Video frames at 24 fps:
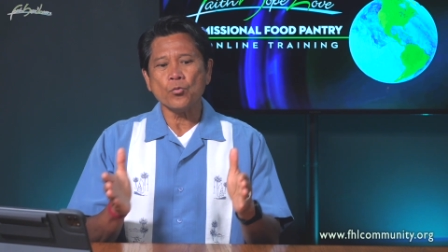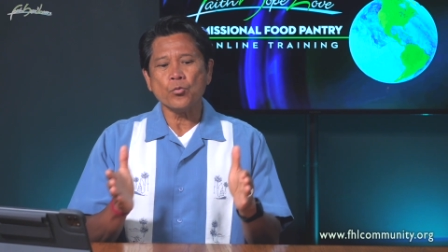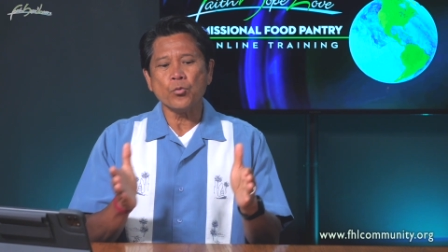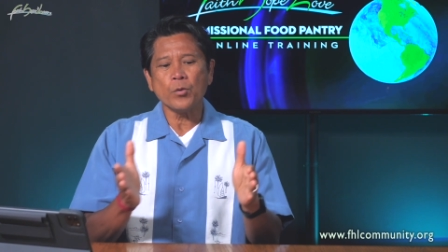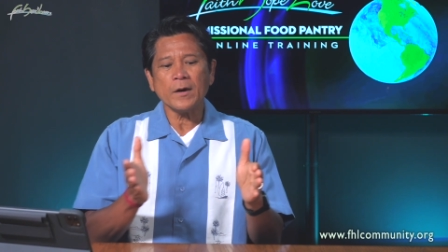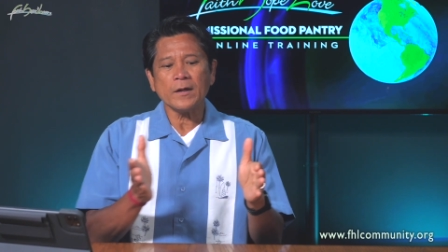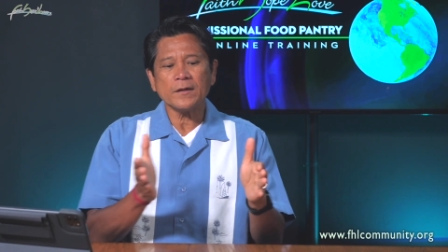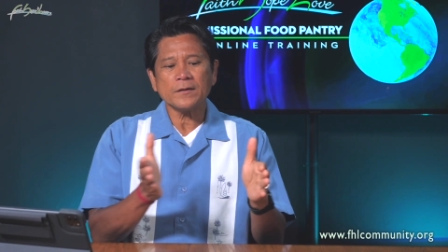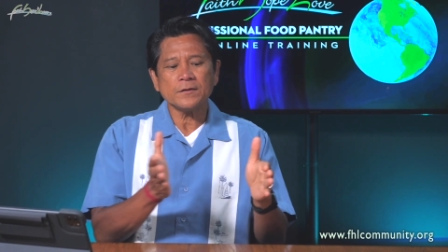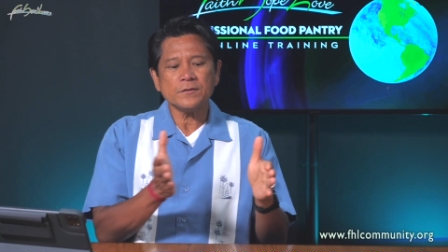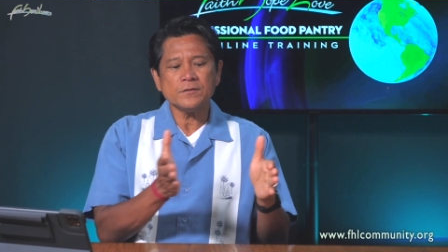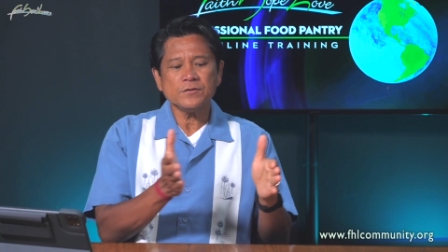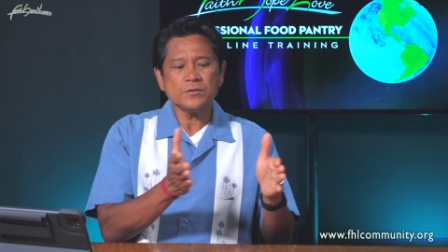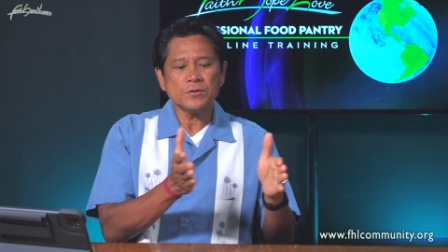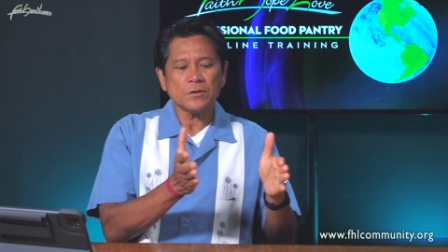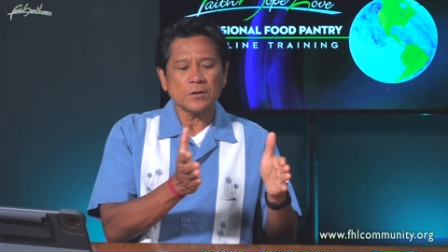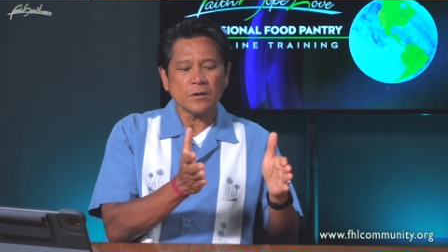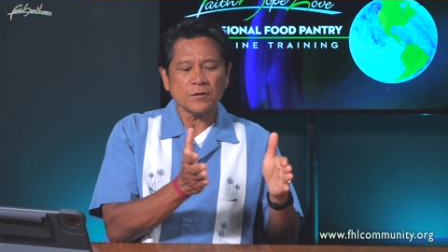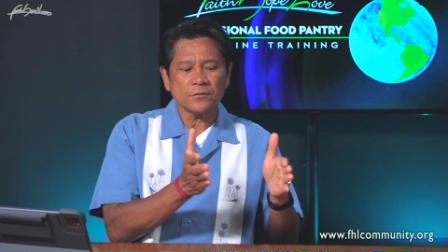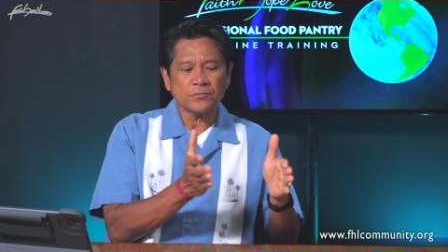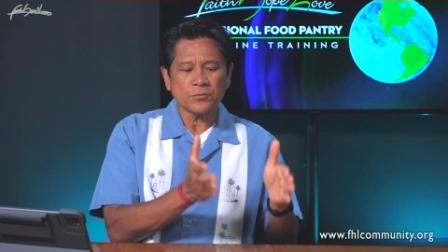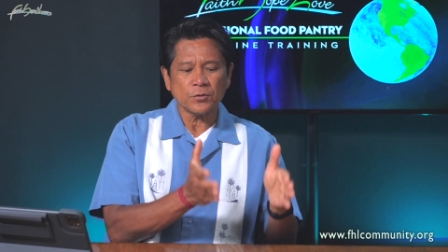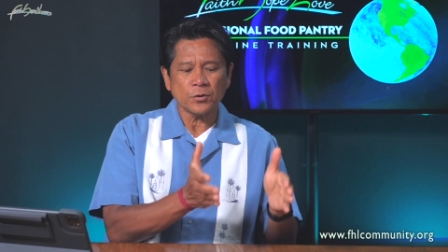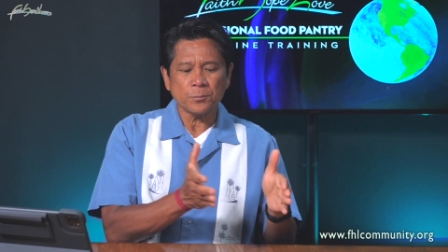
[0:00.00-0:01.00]
whether you're
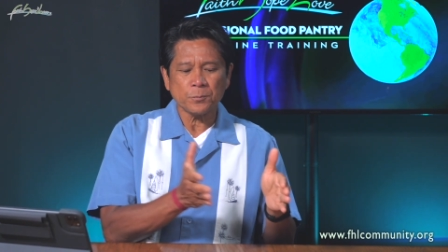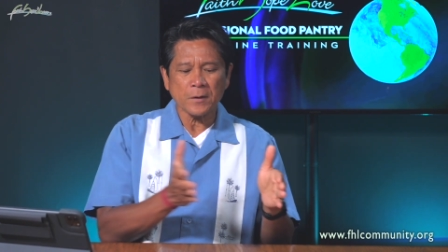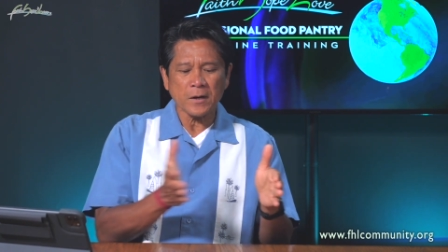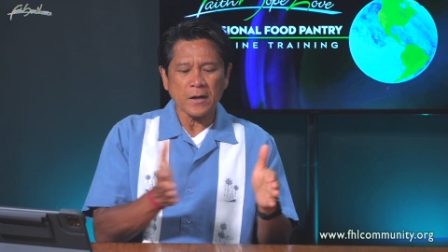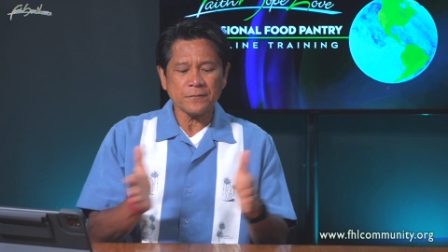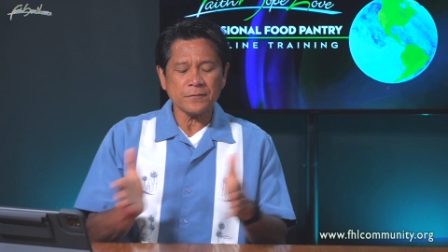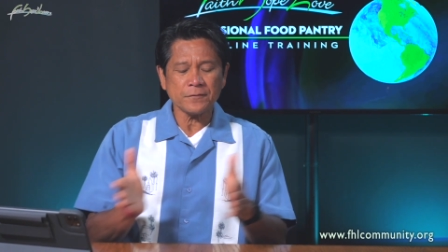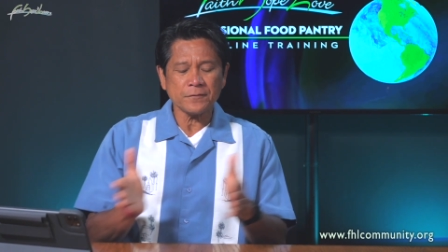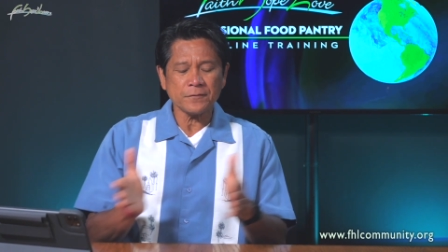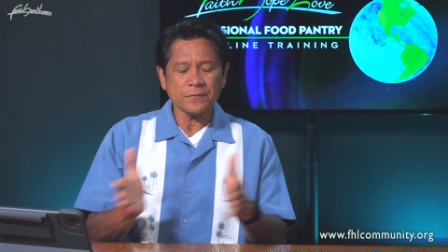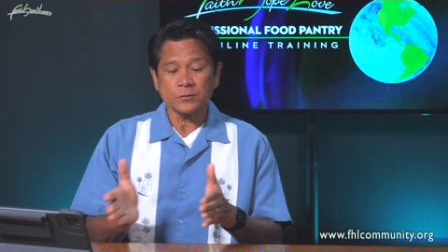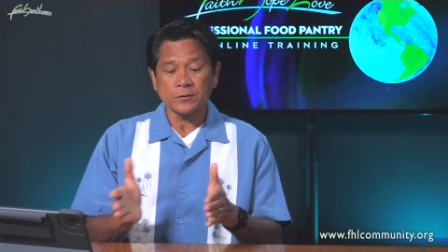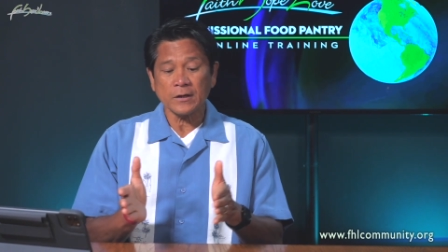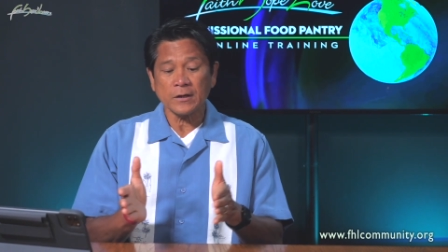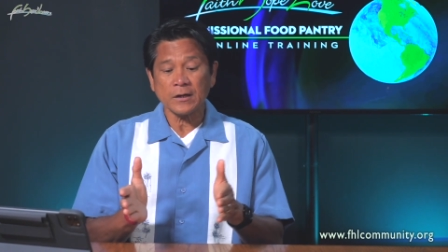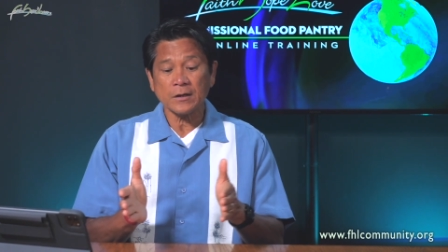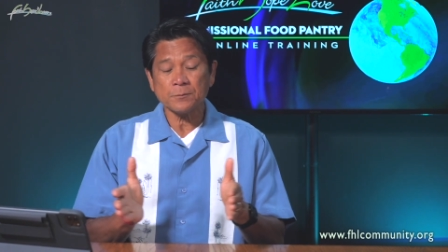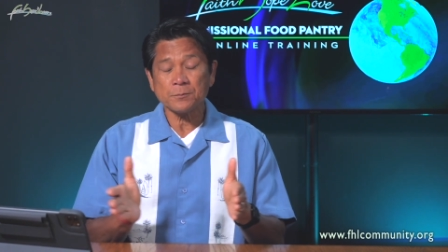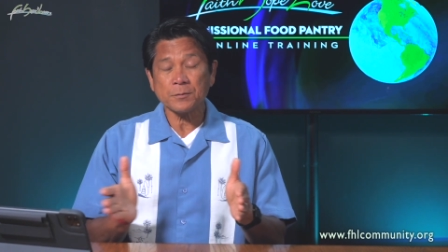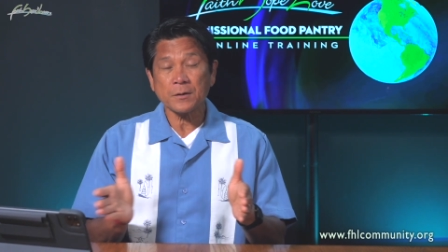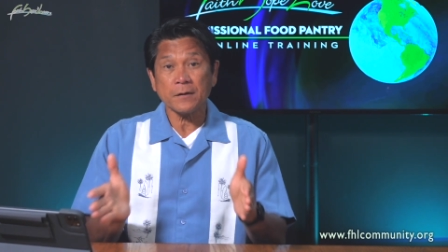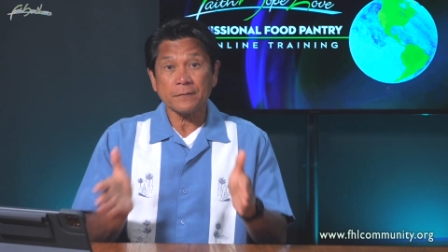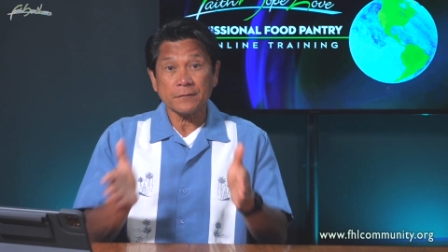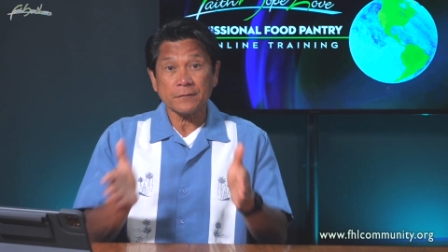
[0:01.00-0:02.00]
a for-profit or
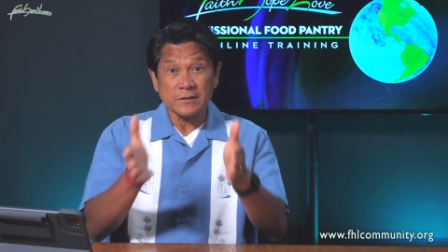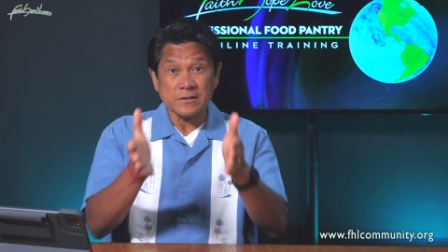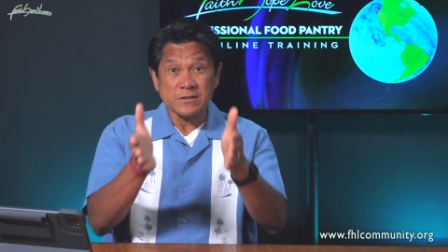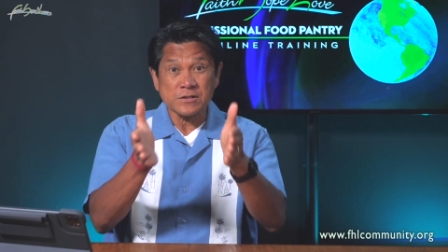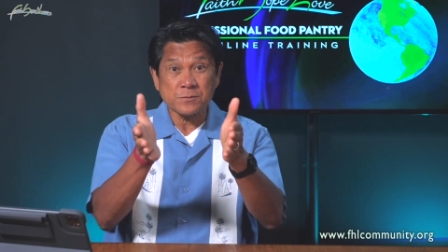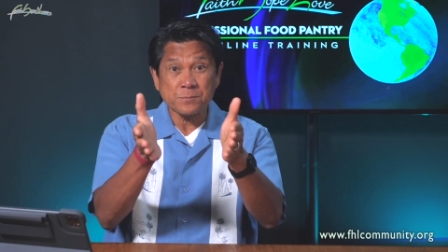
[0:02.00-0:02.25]
non-profit,